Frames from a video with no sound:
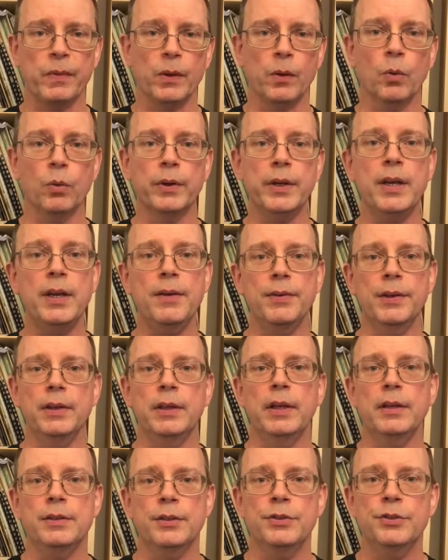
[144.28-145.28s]
Or even
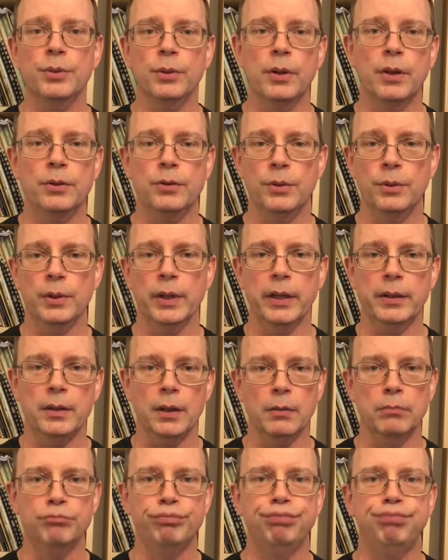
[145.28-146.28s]
they just sort of do like
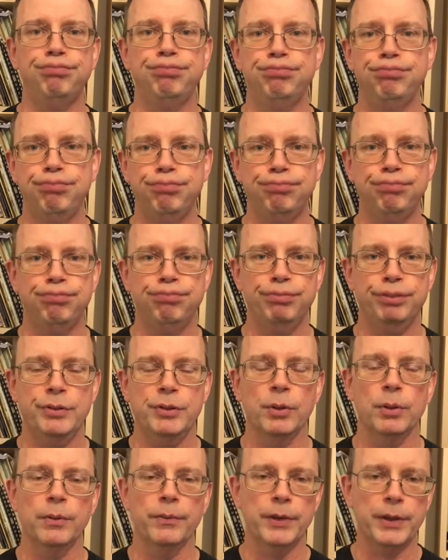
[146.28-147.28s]
the
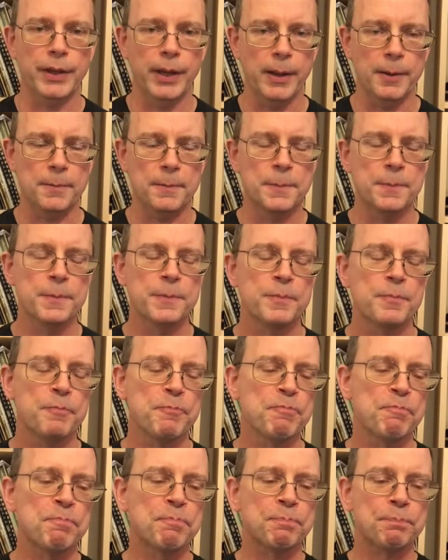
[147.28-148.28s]
sort of a thing.
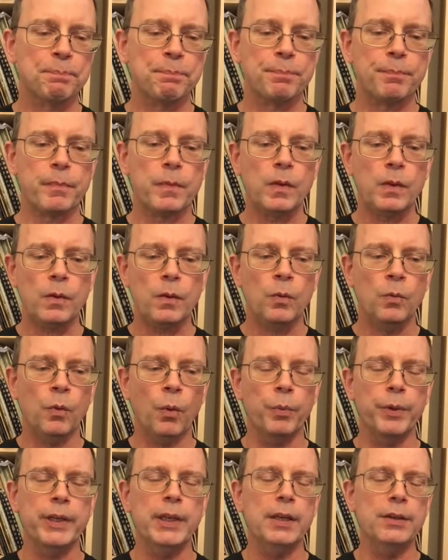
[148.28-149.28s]

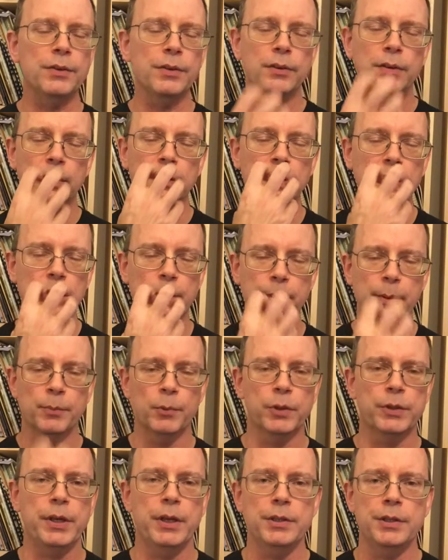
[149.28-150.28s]
What we need is a little bit
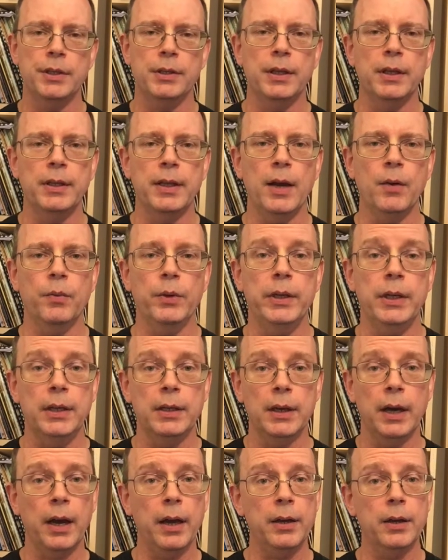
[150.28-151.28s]
more tension than that. We need
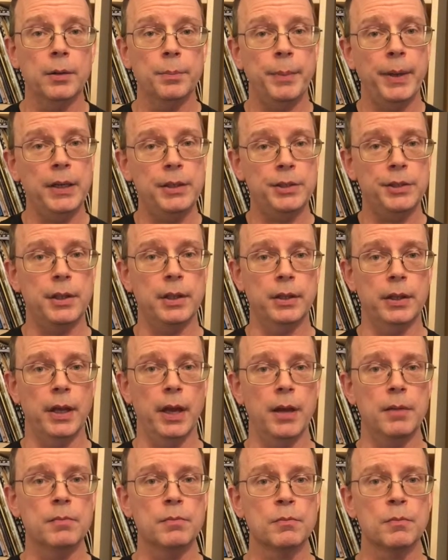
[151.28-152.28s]
a higher pitch than
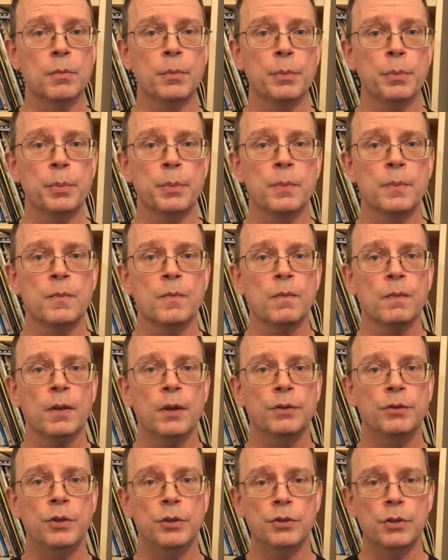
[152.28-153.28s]
that
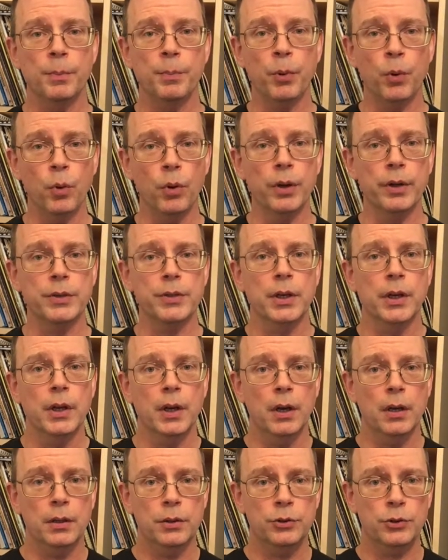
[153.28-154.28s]
to support
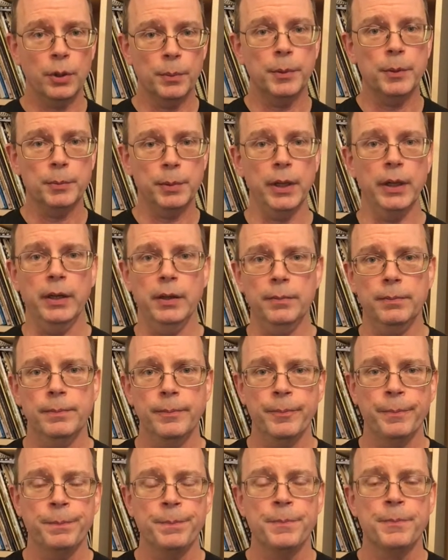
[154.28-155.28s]
trumpet playing.
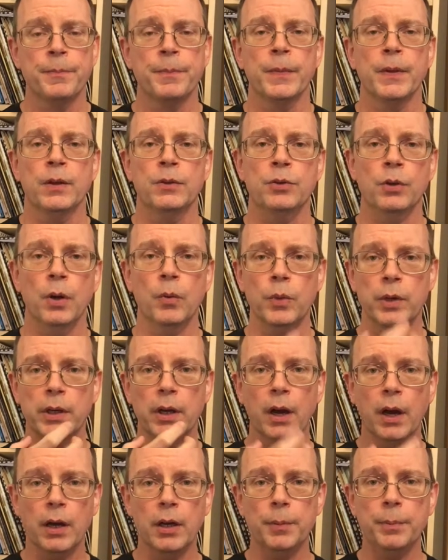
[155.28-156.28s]
So I want a
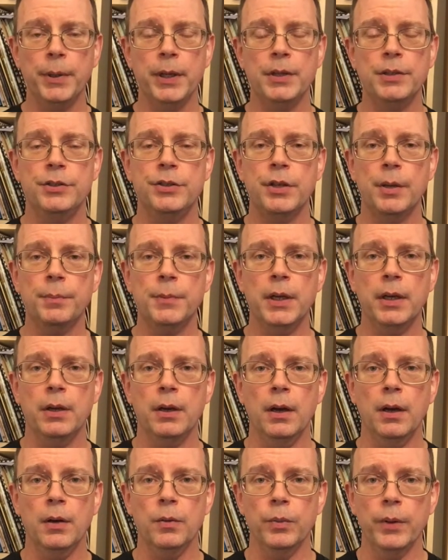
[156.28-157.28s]
higher pitch,
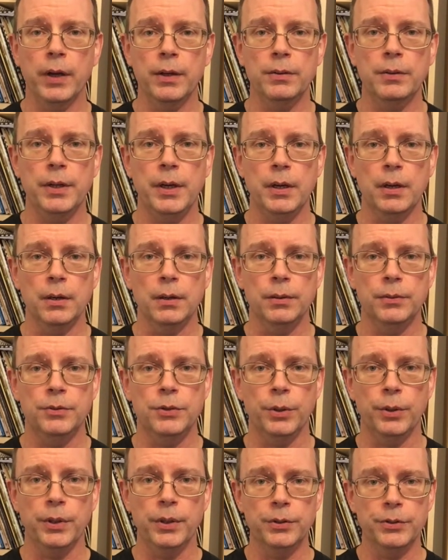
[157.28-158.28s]
something around here.
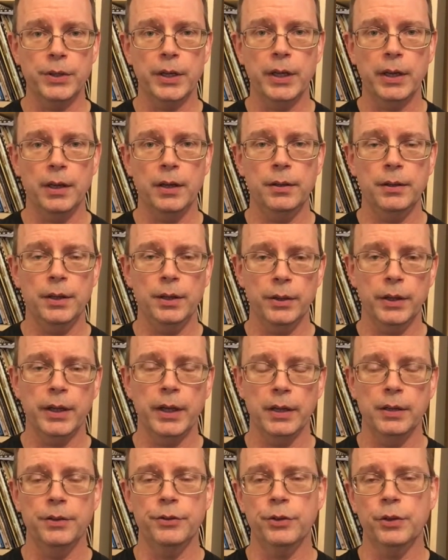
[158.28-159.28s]
So here
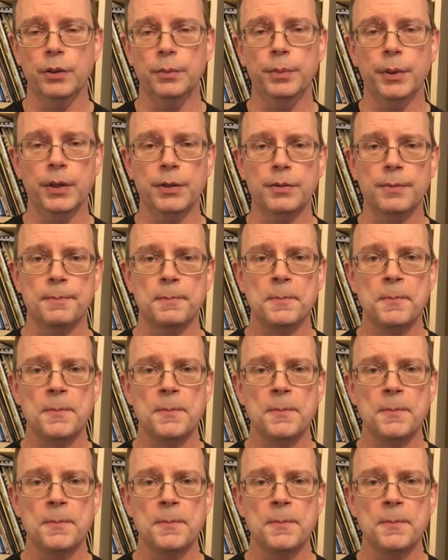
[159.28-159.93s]
again is a good buzz.